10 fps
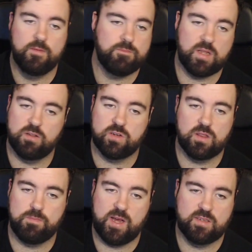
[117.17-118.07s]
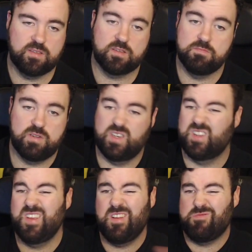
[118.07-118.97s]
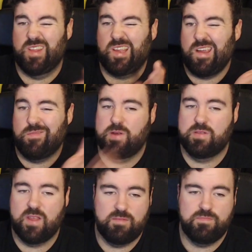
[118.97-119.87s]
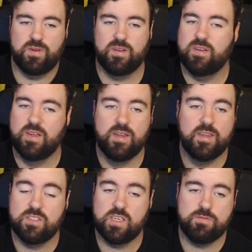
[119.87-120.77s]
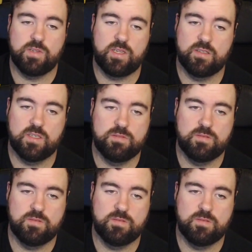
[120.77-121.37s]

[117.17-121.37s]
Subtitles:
Look at the passes completed. You don't really care about that, but genuinely, in terms of